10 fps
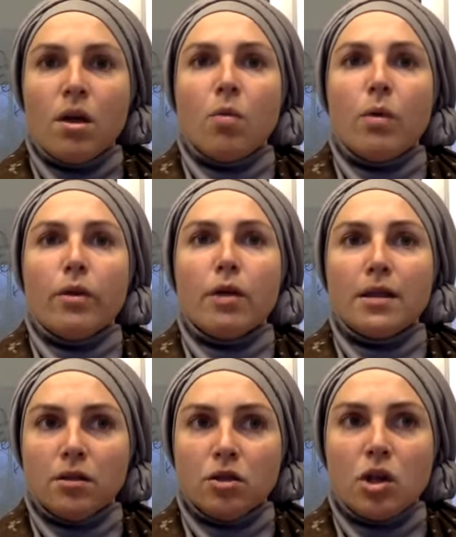whether
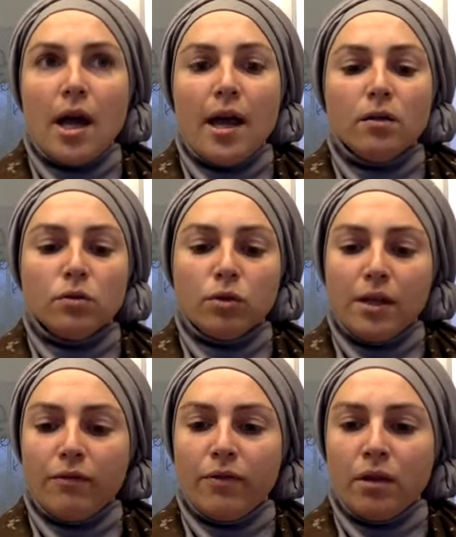as a child or
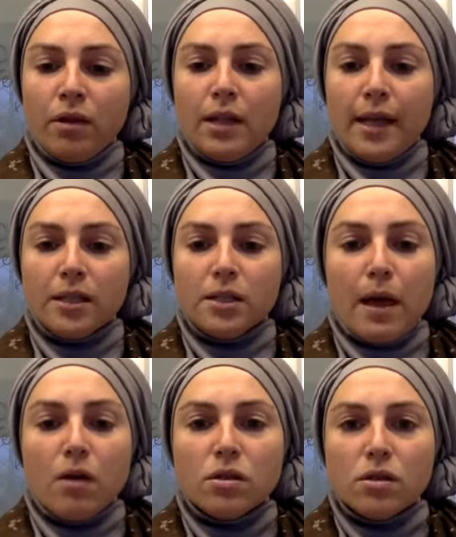even like
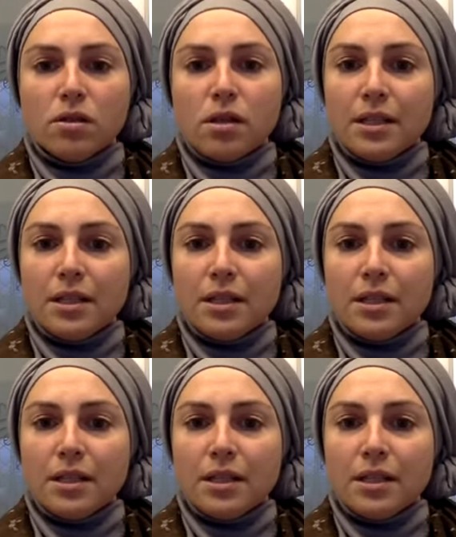spouses